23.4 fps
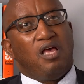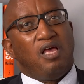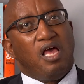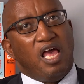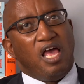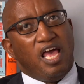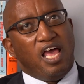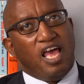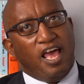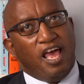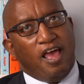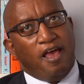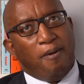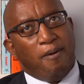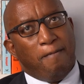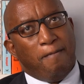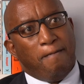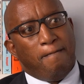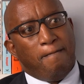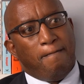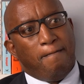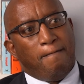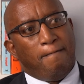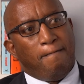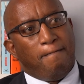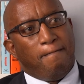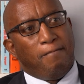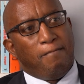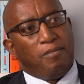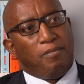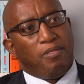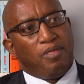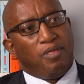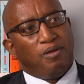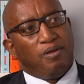Uh,
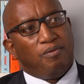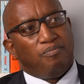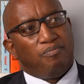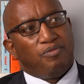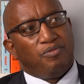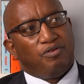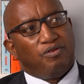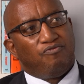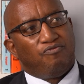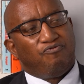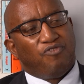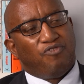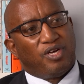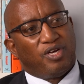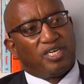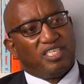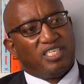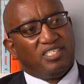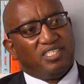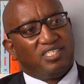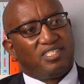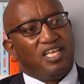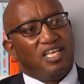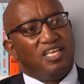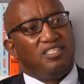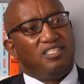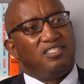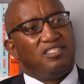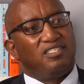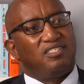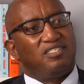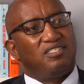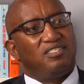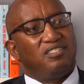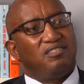for
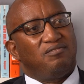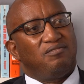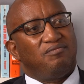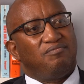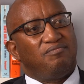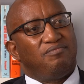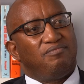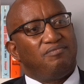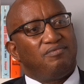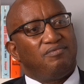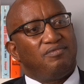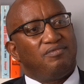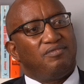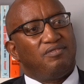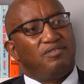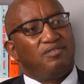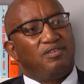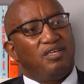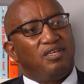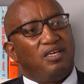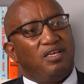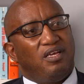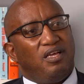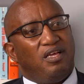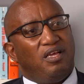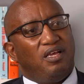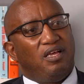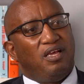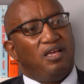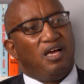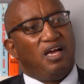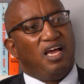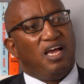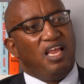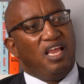instance, uh,
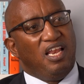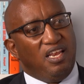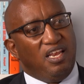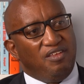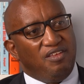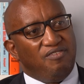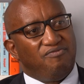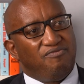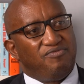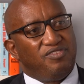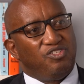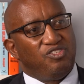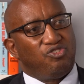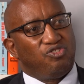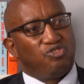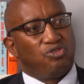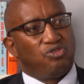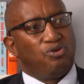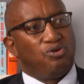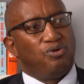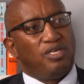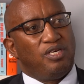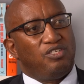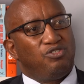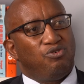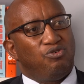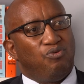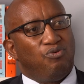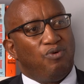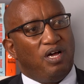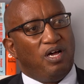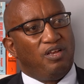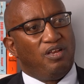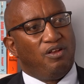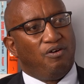I lived in Soweto.
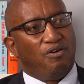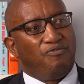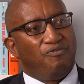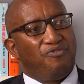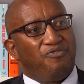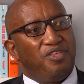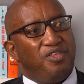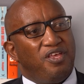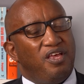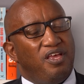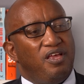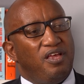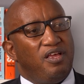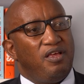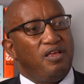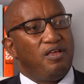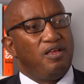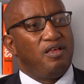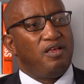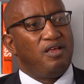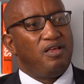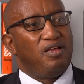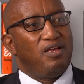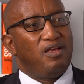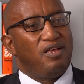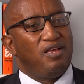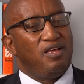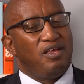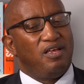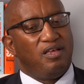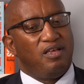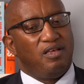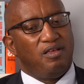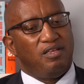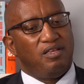One of the
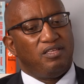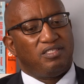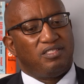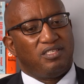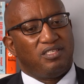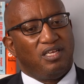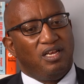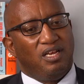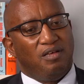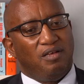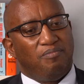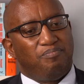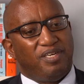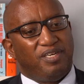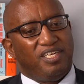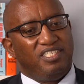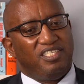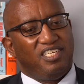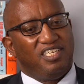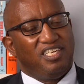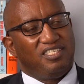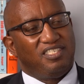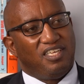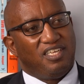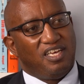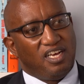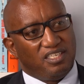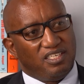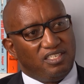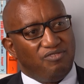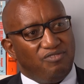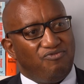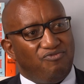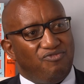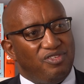uh, celebrated
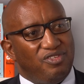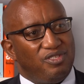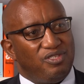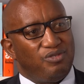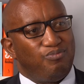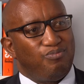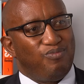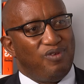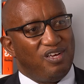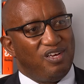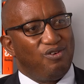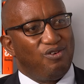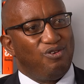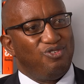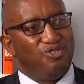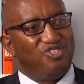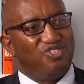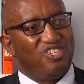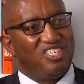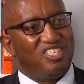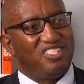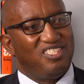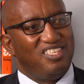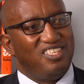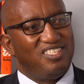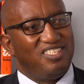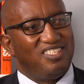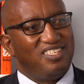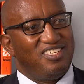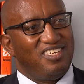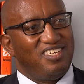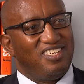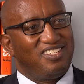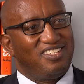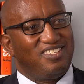activists, black consciousness
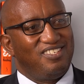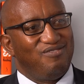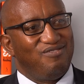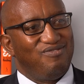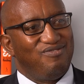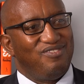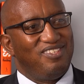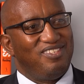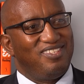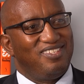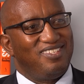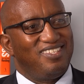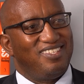activists